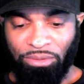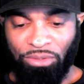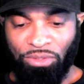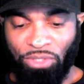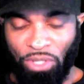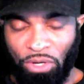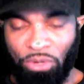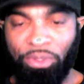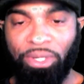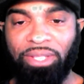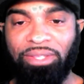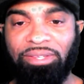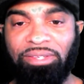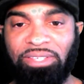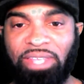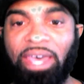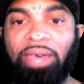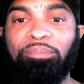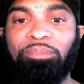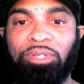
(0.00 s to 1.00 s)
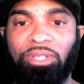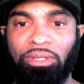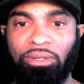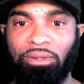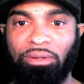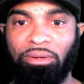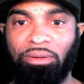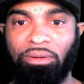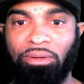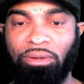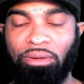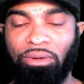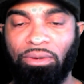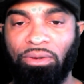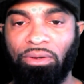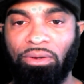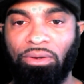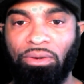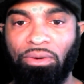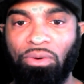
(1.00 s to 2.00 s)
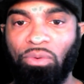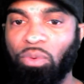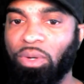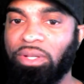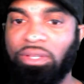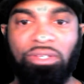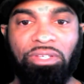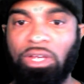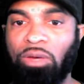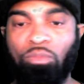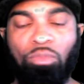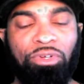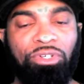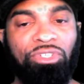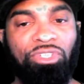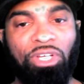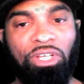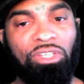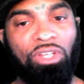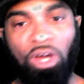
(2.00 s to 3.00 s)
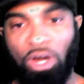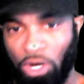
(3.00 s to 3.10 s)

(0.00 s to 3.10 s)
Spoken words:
Don't accept what someone just